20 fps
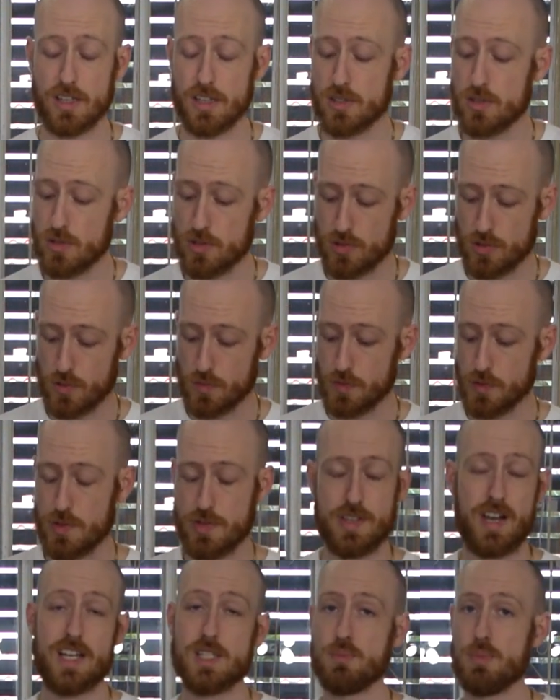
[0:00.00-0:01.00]
Like you can do
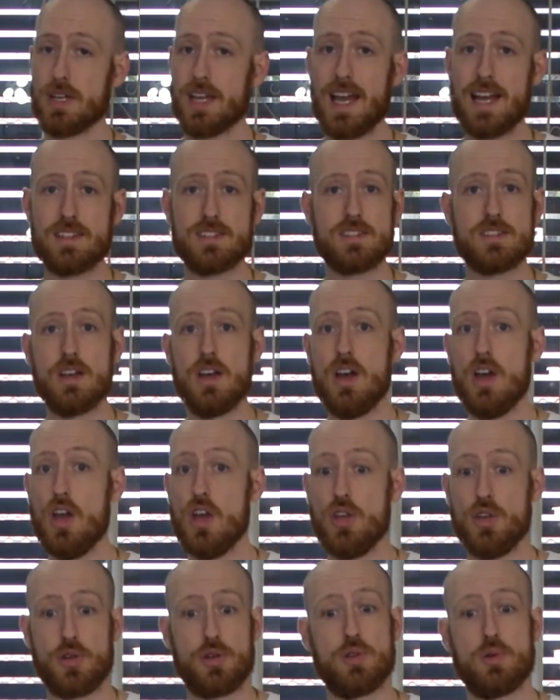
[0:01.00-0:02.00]
full-size baguettes,
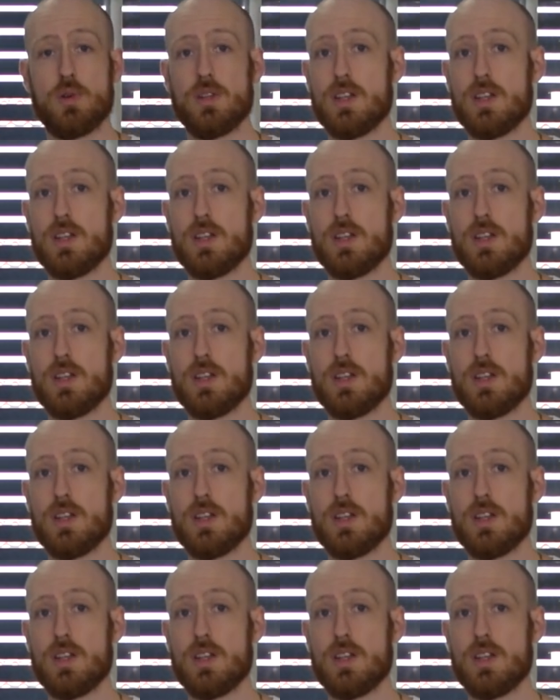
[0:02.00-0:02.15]
you can